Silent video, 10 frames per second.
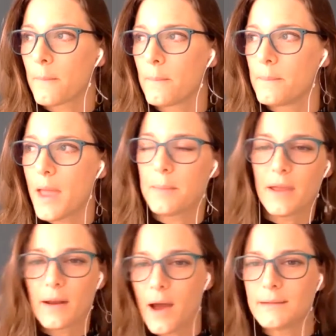maybe
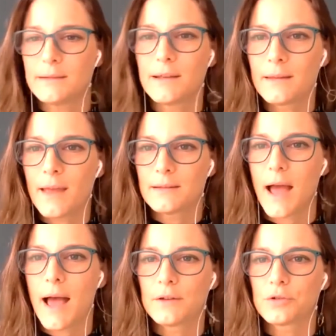an idea they'd
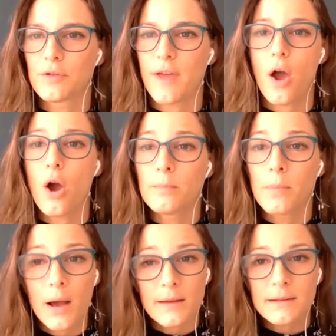had or their own
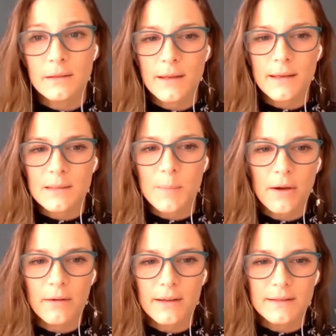personal
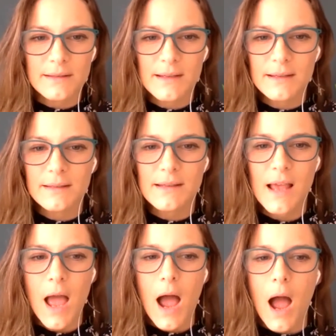experiences,
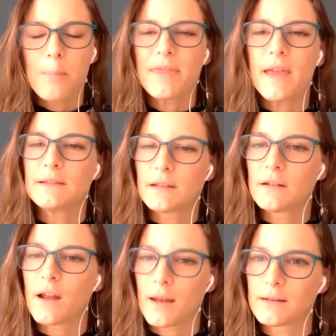but they
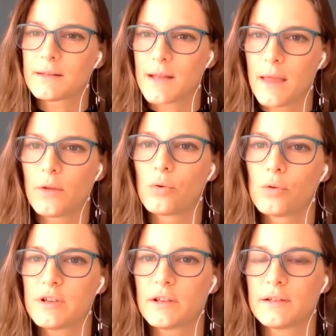didn't understand the
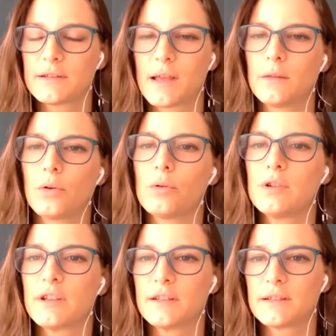audience and the
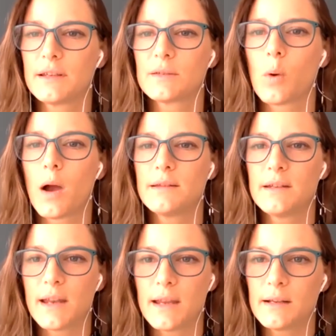audience's wider
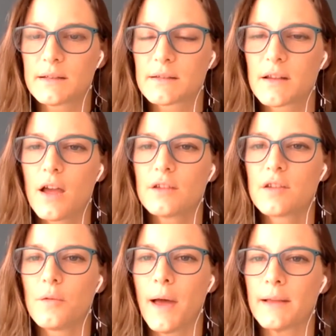needs.
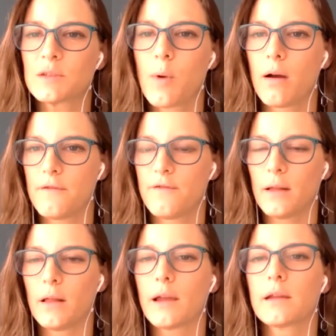So that's where I
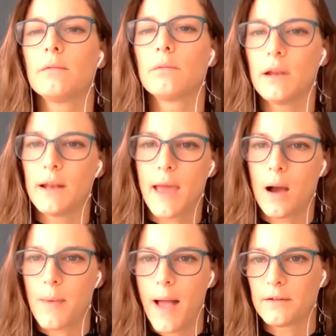felt I could really
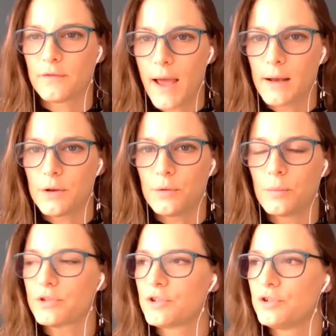help add value,
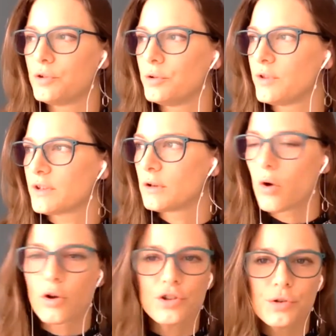was to do this
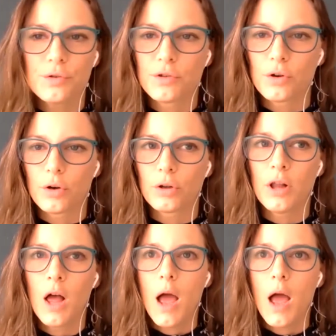longitudinal